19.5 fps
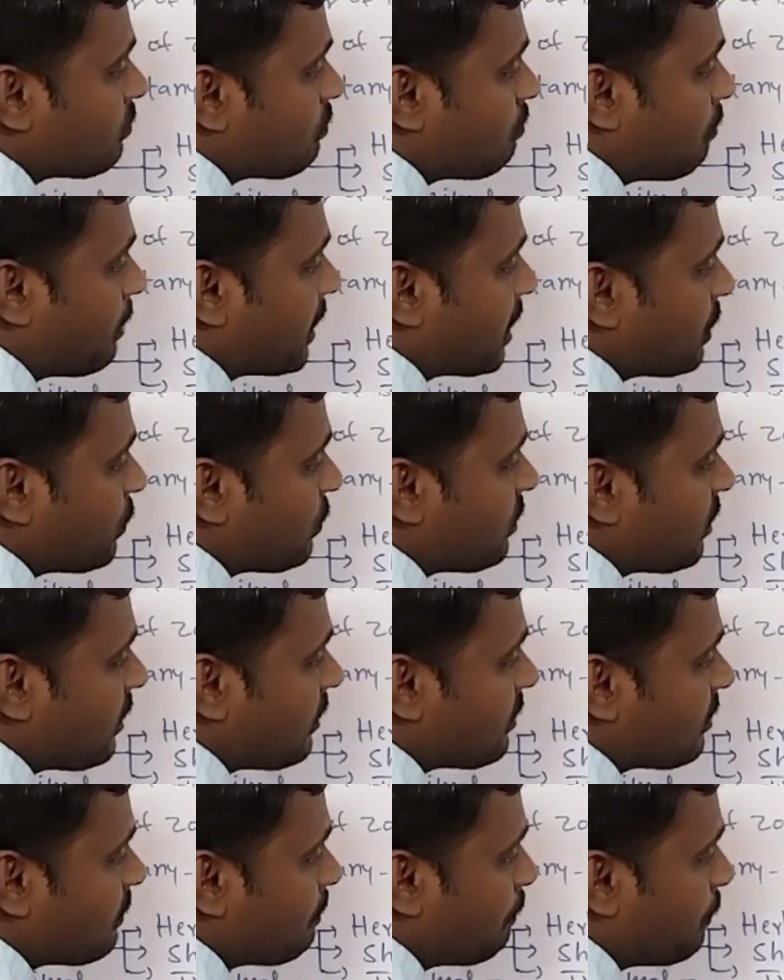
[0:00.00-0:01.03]
By using
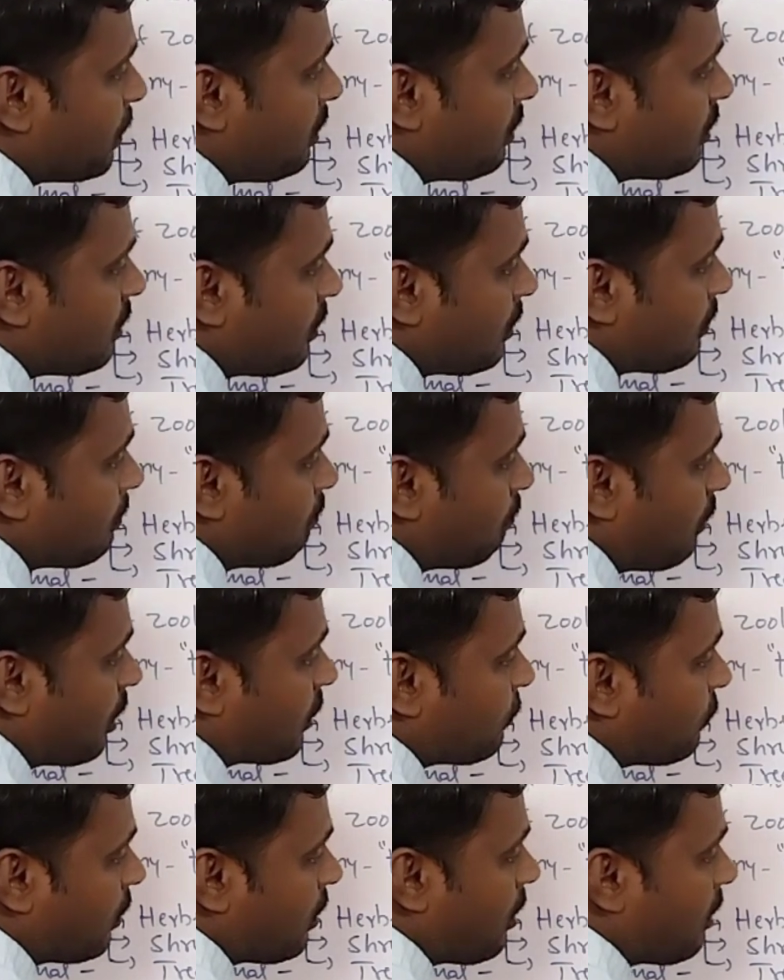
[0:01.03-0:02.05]
simple
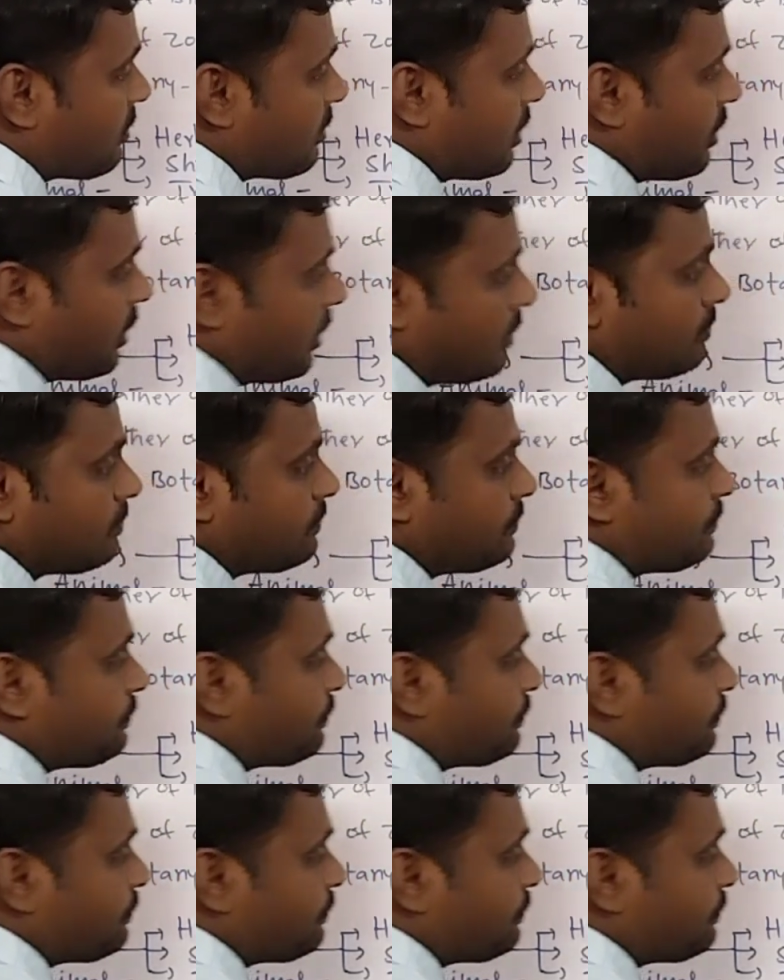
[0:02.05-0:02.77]
morphological